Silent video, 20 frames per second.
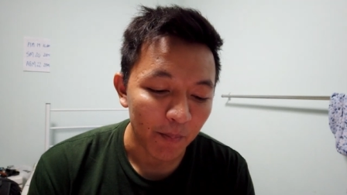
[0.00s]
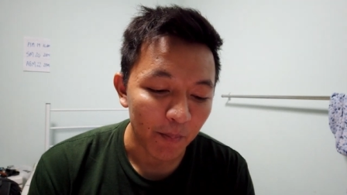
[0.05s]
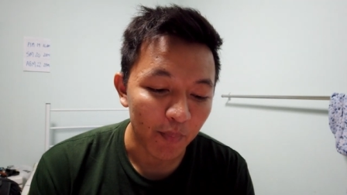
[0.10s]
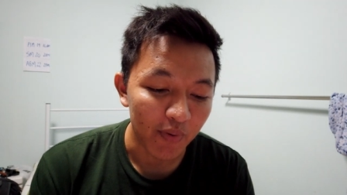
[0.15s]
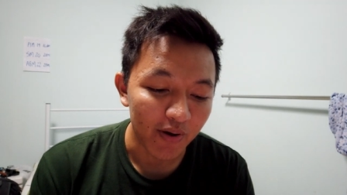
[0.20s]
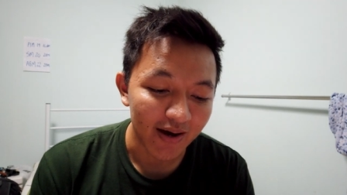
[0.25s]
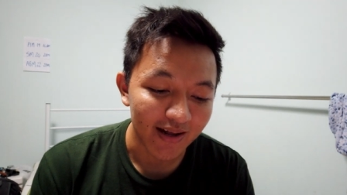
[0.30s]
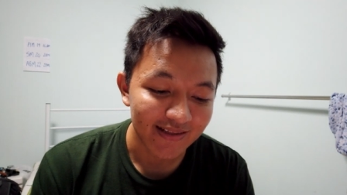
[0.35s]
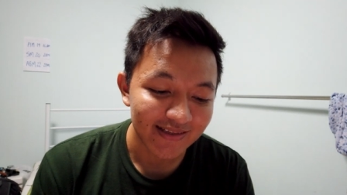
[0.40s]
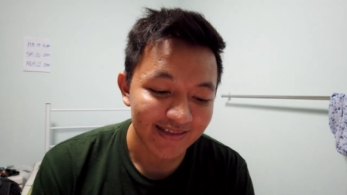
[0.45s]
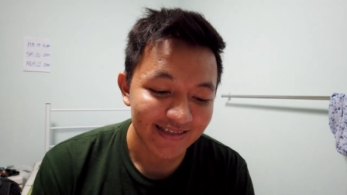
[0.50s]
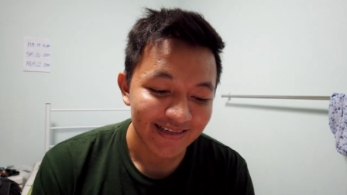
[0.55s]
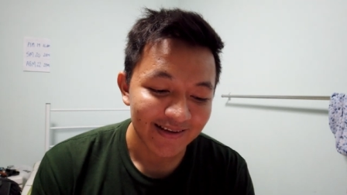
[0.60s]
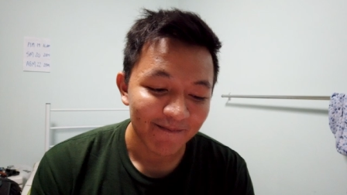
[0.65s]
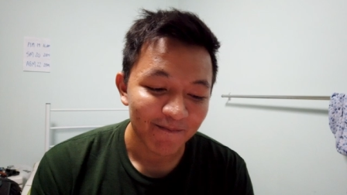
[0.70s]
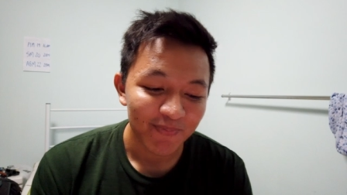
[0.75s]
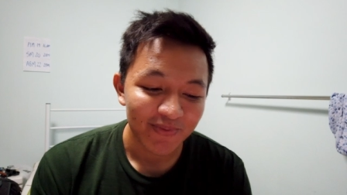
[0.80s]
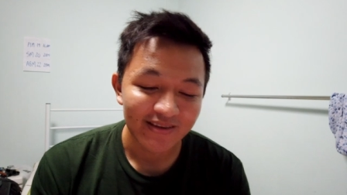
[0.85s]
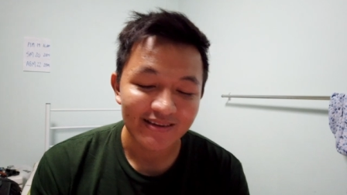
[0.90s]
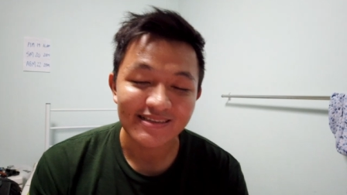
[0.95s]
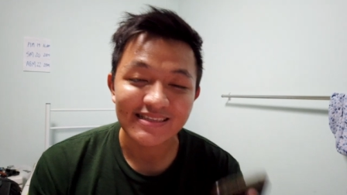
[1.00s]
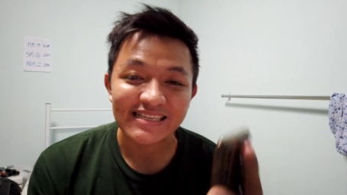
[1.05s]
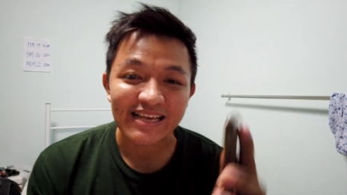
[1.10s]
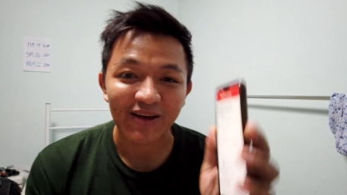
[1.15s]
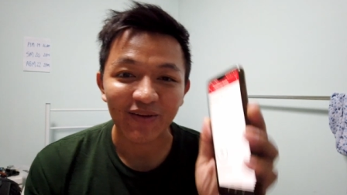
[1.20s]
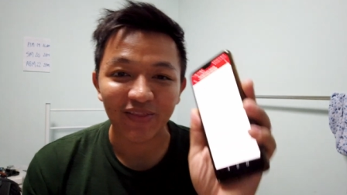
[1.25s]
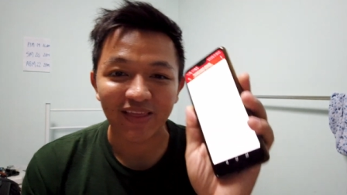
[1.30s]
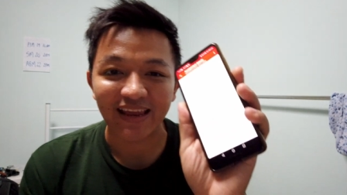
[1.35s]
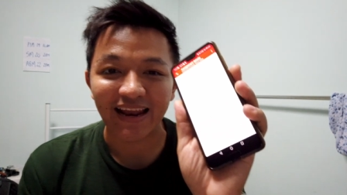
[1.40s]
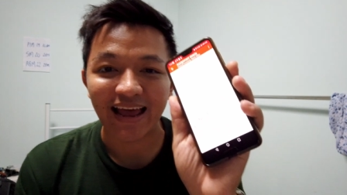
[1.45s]
but turns
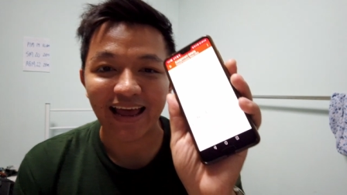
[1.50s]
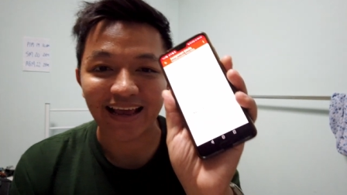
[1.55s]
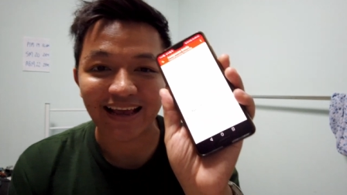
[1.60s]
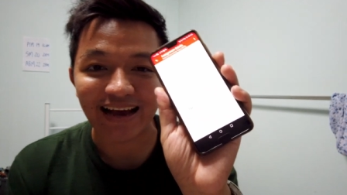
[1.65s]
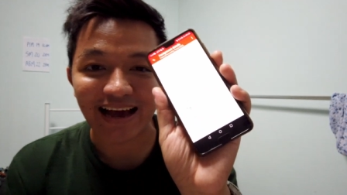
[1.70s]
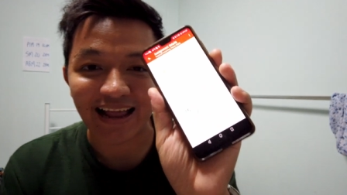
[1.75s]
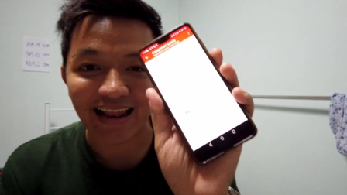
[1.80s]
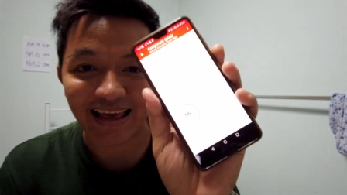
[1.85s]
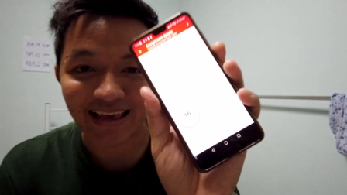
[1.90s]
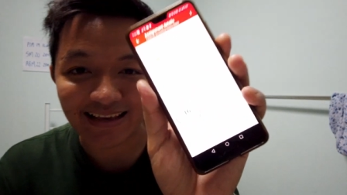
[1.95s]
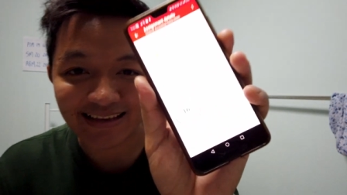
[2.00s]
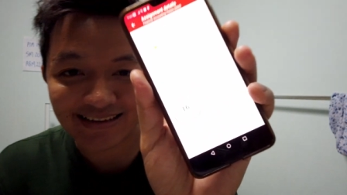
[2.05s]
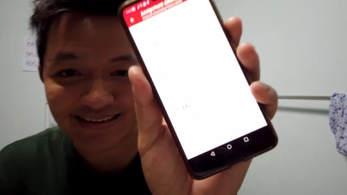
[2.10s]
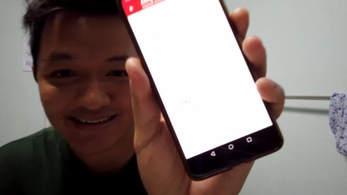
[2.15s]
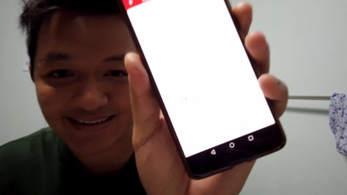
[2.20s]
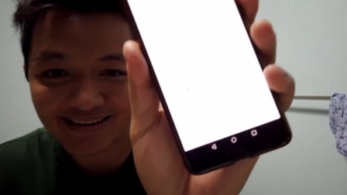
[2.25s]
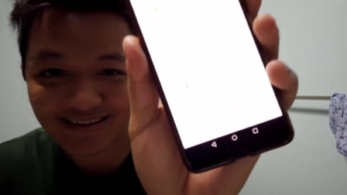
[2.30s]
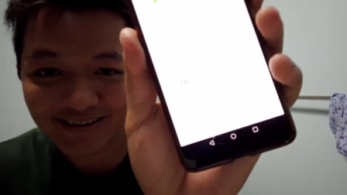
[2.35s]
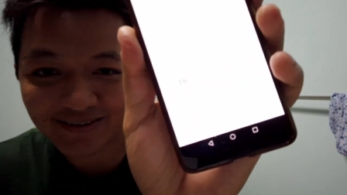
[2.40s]
out that I got like